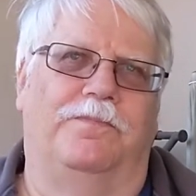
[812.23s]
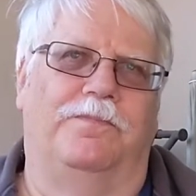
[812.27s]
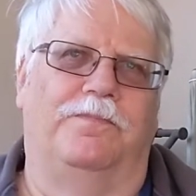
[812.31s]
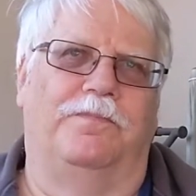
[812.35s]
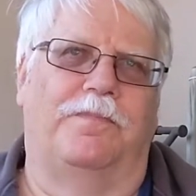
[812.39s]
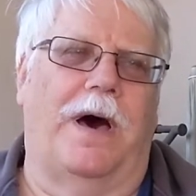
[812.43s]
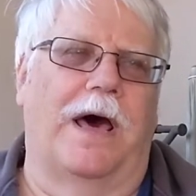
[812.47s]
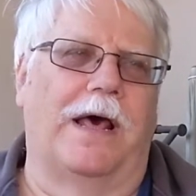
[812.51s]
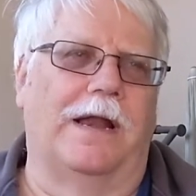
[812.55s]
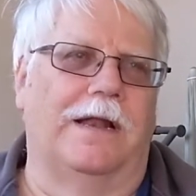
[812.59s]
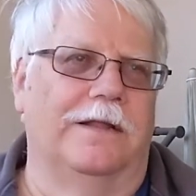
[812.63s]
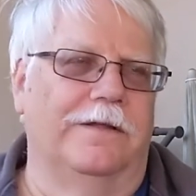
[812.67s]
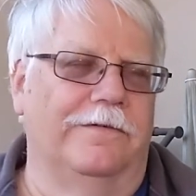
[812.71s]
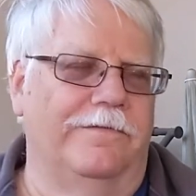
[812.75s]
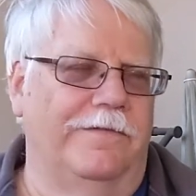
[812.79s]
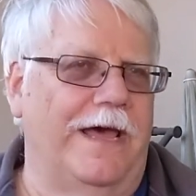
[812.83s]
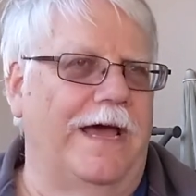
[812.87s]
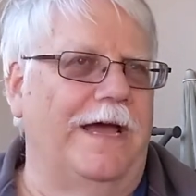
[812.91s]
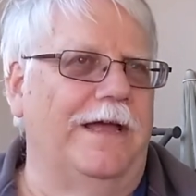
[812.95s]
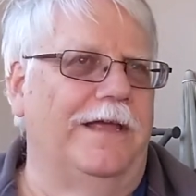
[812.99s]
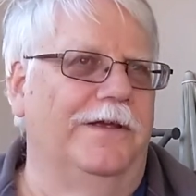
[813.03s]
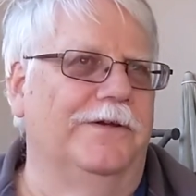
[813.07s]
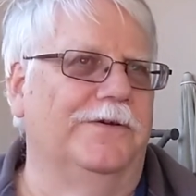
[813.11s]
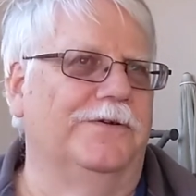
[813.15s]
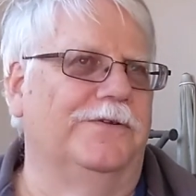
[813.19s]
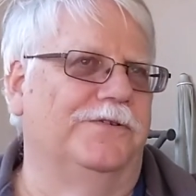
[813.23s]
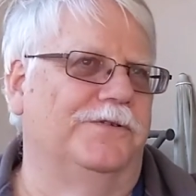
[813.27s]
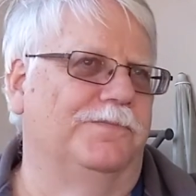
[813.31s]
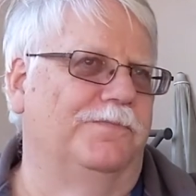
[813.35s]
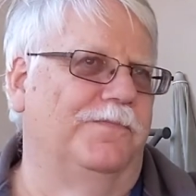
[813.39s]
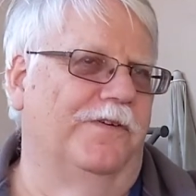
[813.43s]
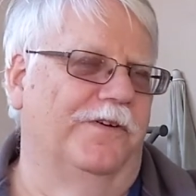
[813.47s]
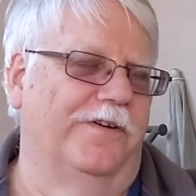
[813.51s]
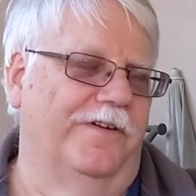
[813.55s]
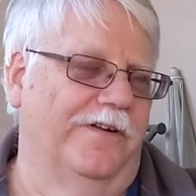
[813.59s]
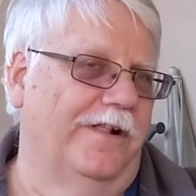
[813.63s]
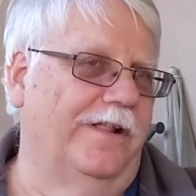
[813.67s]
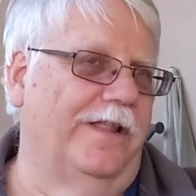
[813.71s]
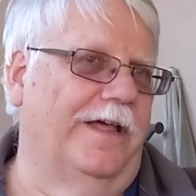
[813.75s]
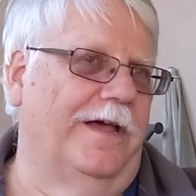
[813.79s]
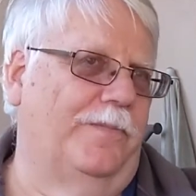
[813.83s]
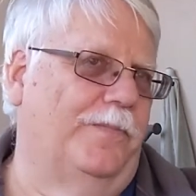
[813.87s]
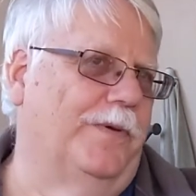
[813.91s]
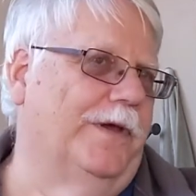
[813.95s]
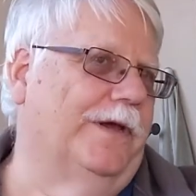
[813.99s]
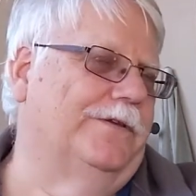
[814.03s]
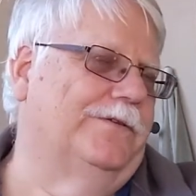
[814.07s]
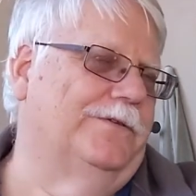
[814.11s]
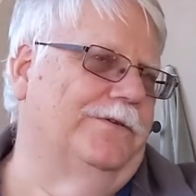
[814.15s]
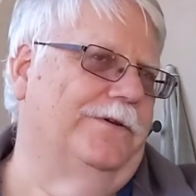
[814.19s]
bottle of that year's Vertical
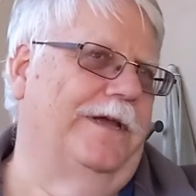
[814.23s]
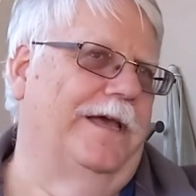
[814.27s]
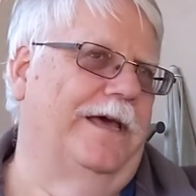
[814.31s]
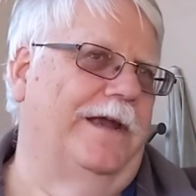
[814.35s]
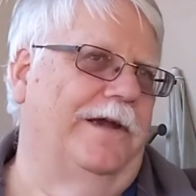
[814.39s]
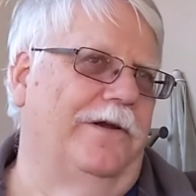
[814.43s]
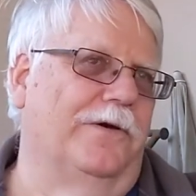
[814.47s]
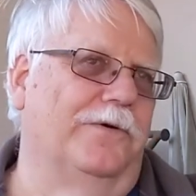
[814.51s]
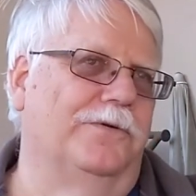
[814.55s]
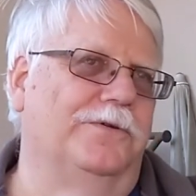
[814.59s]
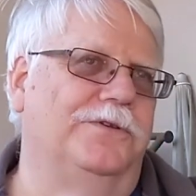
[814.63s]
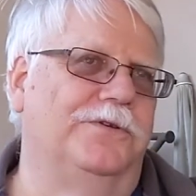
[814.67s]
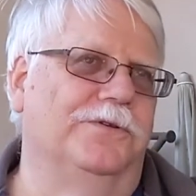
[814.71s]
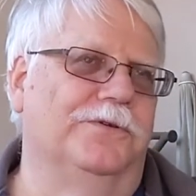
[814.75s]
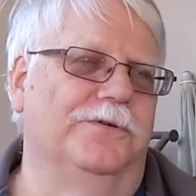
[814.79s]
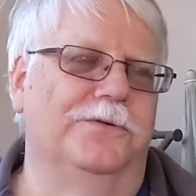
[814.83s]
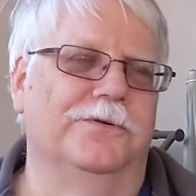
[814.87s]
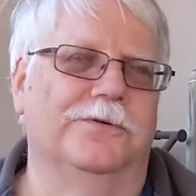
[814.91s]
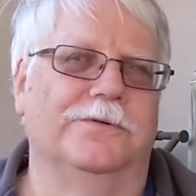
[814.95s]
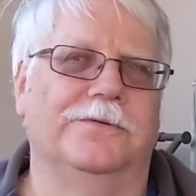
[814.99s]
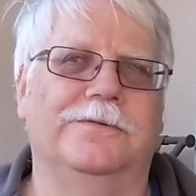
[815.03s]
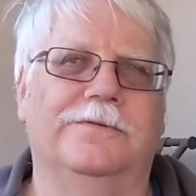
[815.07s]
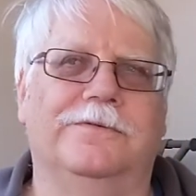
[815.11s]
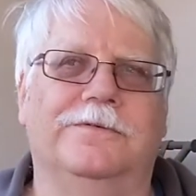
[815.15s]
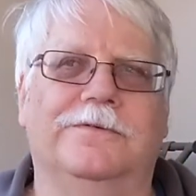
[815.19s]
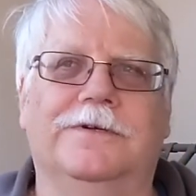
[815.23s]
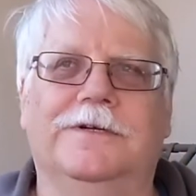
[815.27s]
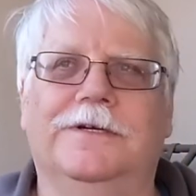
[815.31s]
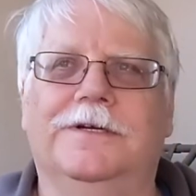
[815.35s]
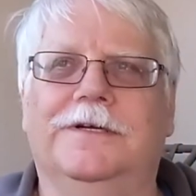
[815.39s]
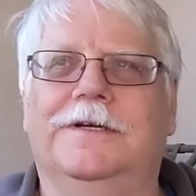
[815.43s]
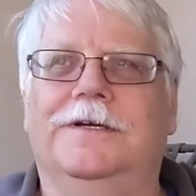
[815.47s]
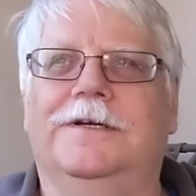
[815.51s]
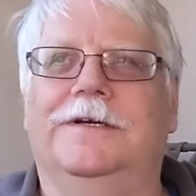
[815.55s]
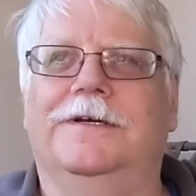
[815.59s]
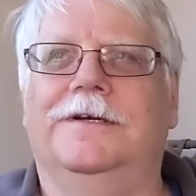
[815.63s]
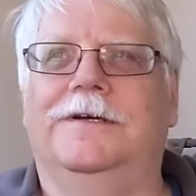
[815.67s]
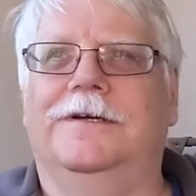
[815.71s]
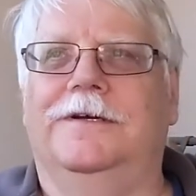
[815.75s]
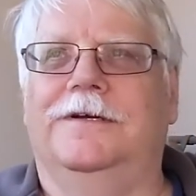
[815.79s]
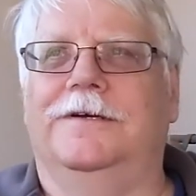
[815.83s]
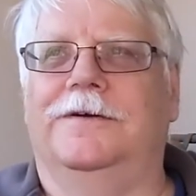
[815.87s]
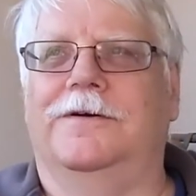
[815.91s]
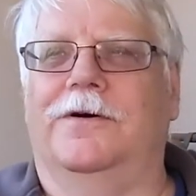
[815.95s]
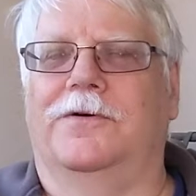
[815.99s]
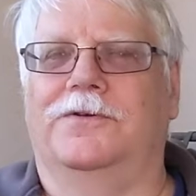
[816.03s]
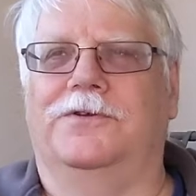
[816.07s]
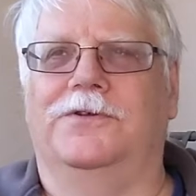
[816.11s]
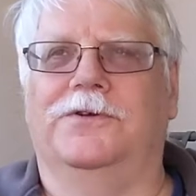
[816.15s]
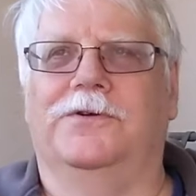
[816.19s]
Epic. So you had an 02
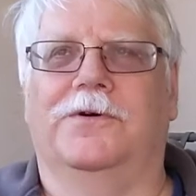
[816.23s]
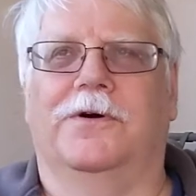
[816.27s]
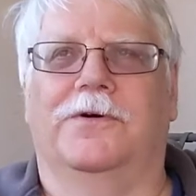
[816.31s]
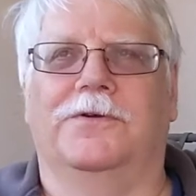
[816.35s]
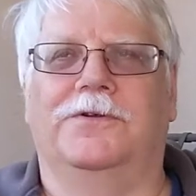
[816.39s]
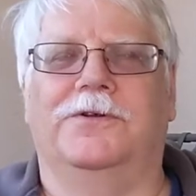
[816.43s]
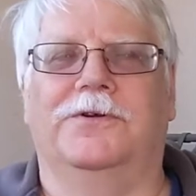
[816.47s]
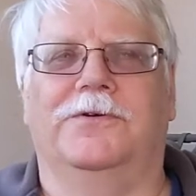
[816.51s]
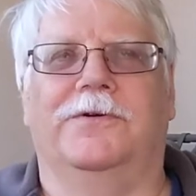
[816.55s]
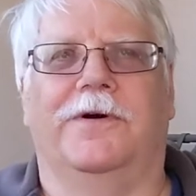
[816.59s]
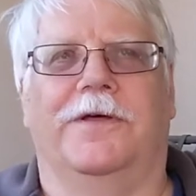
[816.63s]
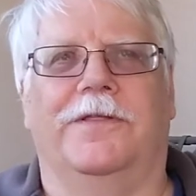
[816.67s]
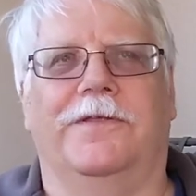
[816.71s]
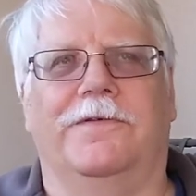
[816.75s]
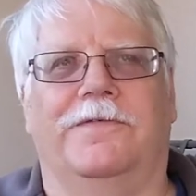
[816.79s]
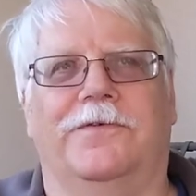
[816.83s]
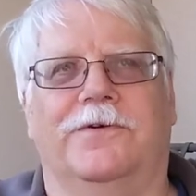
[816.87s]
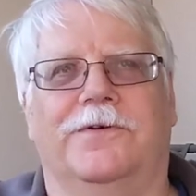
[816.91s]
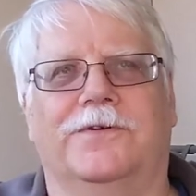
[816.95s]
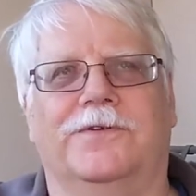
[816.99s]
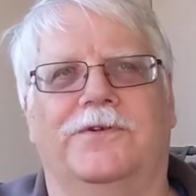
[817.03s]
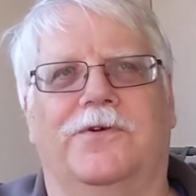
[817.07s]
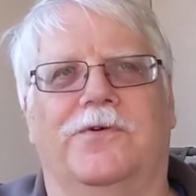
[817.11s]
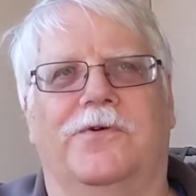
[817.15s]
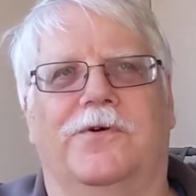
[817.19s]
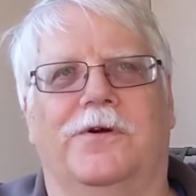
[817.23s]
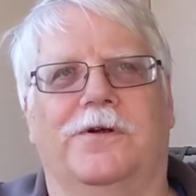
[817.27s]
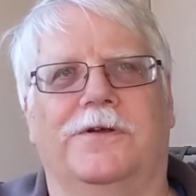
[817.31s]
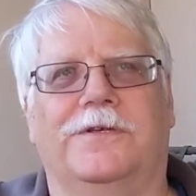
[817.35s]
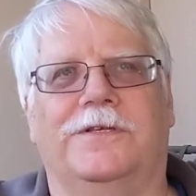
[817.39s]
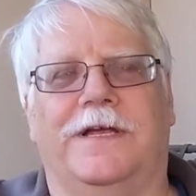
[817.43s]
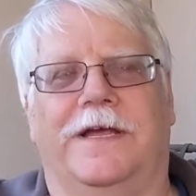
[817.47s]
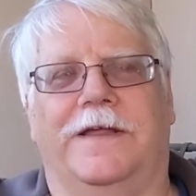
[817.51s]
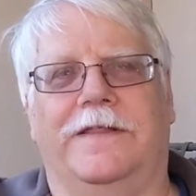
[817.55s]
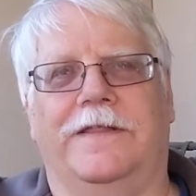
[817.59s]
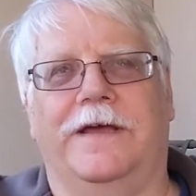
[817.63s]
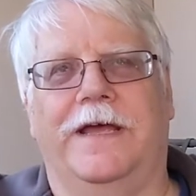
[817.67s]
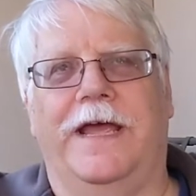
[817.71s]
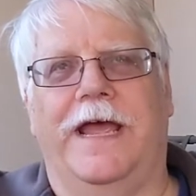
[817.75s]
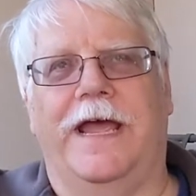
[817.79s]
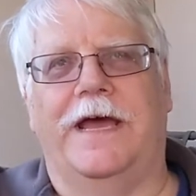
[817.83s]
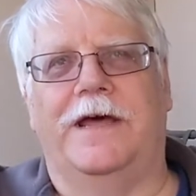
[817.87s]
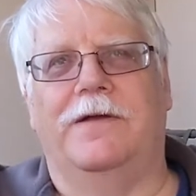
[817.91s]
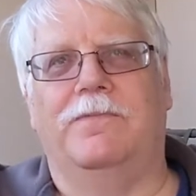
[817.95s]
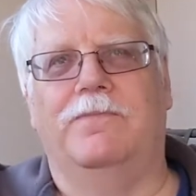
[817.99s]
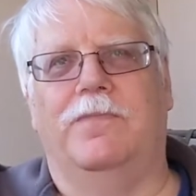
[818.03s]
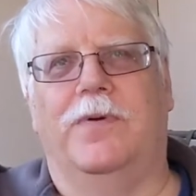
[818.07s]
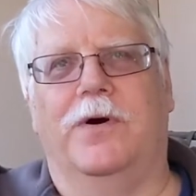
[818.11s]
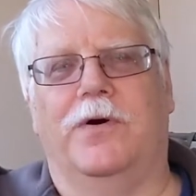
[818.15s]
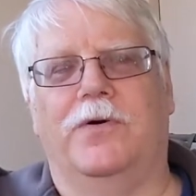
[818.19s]
on the first course, and they
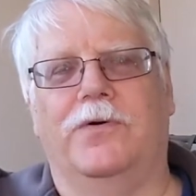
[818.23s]
had